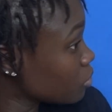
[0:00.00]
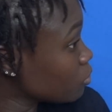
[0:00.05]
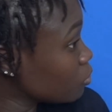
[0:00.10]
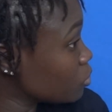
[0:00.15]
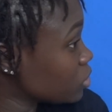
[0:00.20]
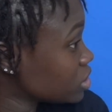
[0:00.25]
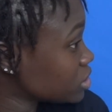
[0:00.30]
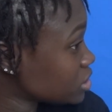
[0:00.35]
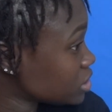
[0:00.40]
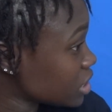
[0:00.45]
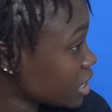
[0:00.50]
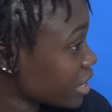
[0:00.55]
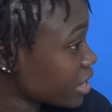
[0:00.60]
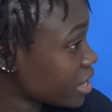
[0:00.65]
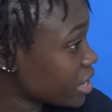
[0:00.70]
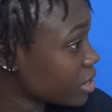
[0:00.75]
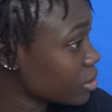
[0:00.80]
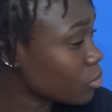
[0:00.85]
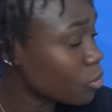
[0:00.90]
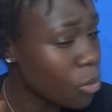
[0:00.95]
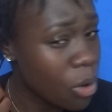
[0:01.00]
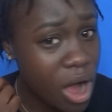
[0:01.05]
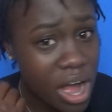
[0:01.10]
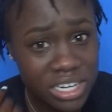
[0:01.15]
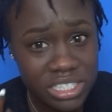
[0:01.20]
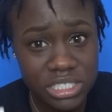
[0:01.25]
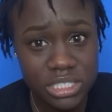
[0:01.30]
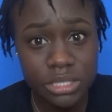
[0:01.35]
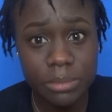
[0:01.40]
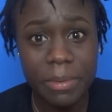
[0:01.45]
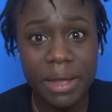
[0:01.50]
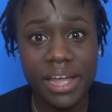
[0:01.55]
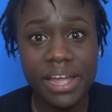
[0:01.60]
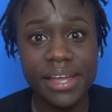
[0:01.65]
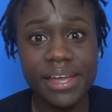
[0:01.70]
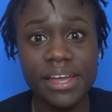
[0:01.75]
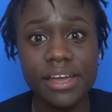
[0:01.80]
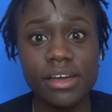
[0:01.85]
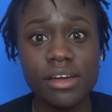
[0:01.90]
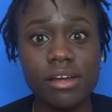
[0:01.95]
once I washed my
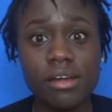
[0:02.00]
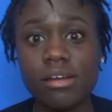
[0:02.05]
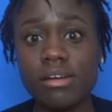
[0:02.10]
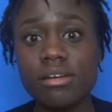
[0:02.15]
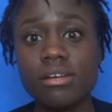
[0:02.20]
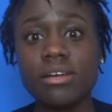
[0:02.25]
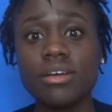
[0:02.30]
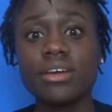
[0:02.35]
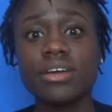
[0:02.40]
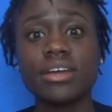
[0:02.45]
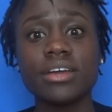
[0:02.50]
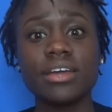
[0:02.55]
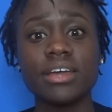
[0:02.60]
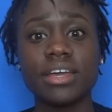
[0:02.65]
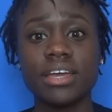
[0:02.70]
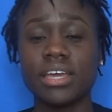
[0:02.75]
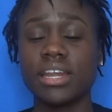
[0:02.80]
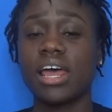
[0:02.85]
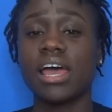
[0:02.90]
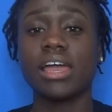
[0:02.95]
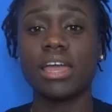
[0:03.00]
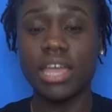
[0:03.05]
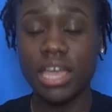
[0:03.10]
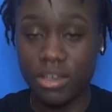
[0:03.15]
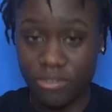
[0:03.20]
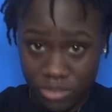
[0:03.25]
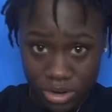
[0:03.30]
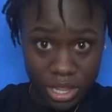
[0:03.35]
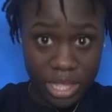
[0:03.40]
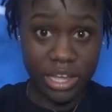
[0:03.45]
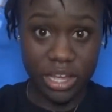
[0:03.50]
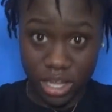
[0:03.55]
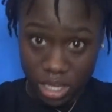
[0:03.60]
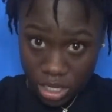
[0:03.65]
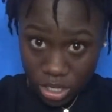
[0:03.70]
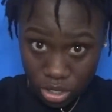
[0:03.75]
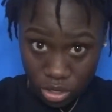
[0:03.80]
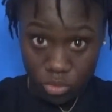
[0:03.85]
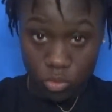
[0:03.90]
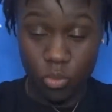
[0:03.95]
hair, and I gave it like
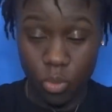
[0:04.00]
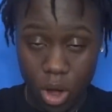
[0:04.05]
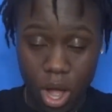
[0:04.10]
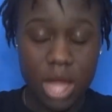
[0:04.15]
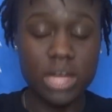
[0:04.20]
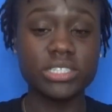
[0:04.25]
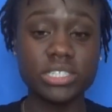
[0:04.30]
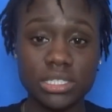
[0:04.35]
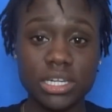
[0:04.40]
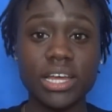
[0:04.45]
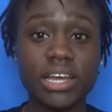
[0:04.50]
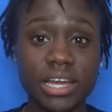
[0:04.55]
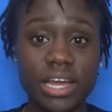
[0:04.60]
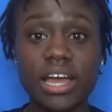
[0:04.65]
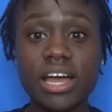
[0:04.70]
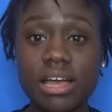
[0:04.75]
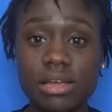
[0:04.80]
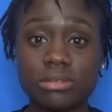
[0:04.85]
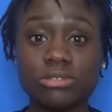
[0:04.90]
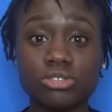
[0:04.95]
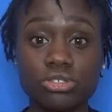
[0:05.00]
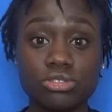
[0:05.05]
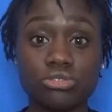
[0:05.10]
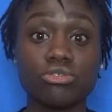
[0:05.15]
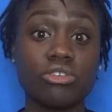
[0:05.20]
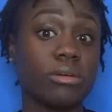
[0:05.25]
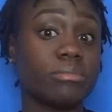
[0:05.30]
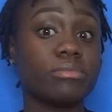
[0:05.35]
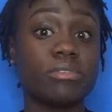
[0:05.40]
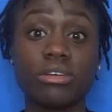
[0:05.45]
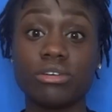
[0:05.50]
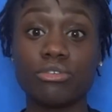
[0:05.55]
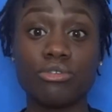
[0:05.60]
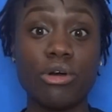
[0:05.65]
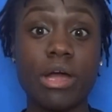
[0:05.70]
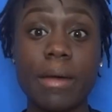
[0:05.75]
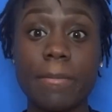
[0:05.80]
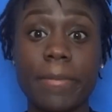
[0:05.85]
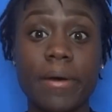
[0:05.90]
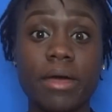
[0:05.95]
a good wash, like I scrubbed the
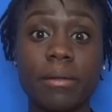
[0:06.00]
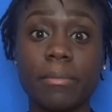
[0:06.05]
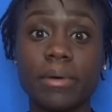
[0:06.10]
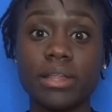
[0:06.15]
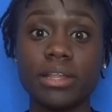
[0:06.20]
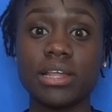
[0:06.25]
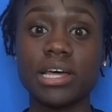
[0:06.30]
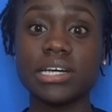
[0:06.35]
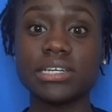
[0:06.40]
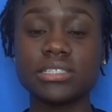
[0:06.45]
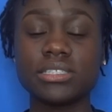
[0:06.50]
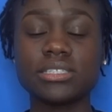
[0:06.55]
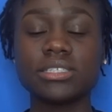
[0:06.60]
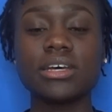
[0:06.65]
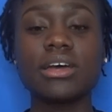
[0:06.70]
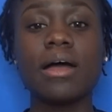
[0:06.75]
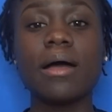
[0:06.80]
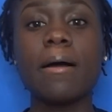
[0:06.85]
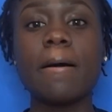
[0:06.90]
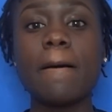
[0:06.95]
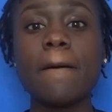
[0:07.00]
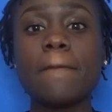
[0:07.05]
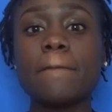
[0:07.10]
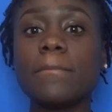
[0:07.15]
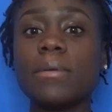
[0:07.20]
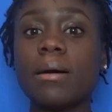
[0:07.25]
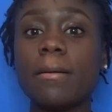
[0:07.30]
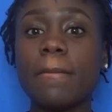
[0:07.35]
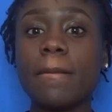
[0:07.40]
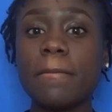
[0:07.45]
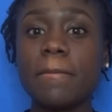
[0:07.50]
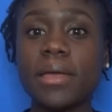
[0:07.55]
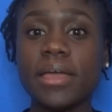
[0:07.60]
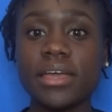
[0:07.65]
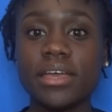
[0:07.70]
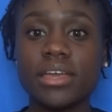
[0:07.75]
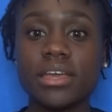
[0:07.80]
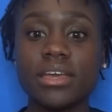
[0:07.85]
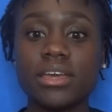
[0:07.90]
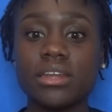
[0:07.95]
crap out of my locks.
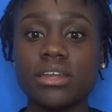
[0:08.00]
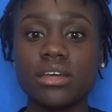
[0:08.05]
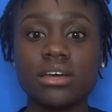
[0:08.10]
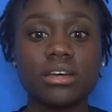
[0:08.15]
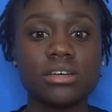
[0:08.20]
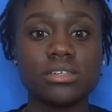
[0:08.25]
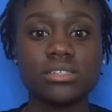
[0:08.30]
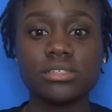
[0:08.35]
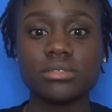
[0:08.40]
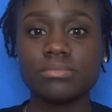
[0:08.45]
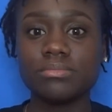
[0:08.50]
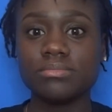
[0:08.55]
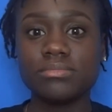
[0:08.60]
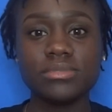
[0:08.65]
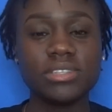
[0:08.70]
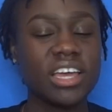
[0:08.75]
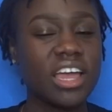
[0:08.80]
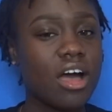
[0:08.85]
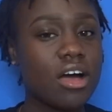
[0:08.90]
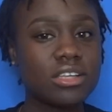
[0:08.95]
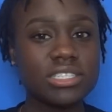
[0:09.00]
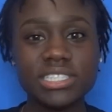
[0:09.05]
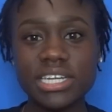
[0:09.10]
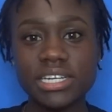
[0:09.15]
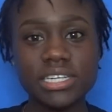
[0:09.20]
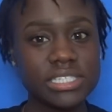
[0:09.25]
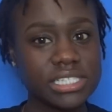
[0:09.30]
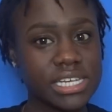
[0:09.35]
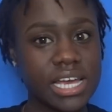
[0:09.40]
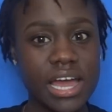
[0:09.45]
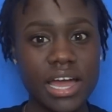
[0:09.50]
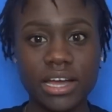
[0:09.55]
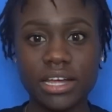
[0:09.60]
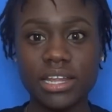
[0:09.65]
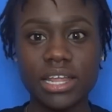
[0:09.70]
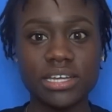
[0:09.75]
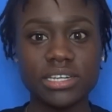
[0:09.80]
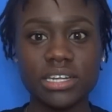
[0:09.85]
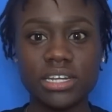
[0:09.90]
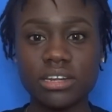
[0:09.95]
And um, they all stayed intact,
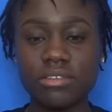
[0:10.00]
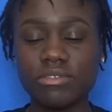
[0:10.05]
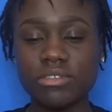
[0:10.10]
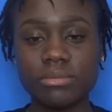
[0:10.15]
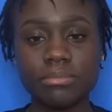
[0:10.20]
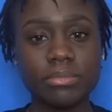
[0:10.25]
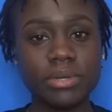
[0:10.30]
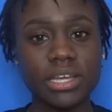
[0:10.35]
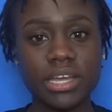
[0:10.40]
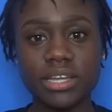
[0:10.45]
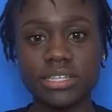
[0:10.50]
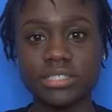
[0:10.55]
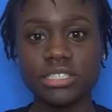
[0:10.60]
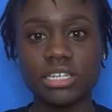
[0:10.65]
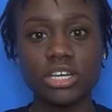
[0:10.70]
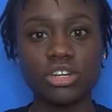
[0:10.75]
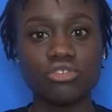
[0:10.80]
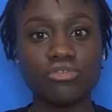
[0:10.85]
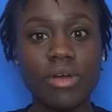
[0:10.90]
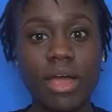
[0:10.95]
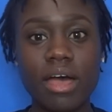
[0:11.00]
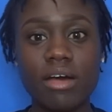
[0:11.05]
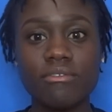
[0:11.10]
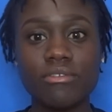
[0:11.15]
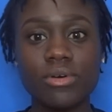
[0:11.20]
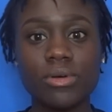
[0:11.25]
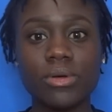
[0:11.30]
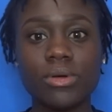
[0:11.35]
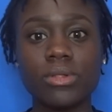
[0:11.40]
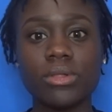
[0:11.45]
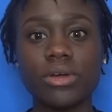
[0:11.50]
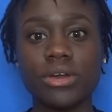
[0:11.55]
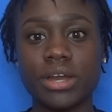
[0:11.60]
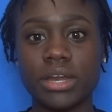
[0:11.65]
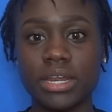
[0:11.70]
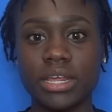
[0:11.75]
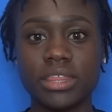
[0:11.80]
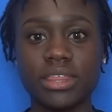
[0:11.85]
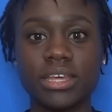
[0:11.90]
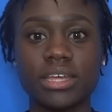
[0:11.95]
like none of them began to unravel or
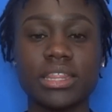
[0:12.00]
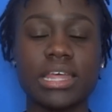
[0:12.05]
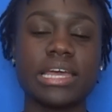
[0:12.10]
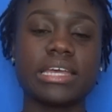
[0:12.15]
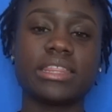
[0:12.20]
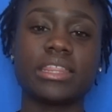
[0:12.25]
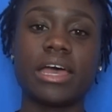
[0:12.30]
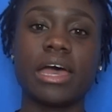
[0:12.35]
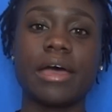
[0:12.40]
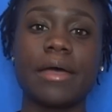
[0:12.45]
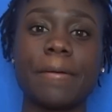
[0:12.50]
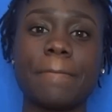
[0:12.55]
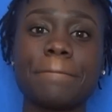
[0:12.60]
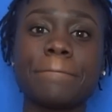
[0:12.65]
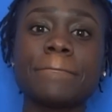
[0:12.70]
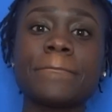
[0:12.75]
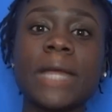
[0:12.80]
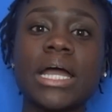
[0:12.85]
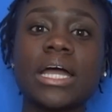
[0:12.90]
anything like that.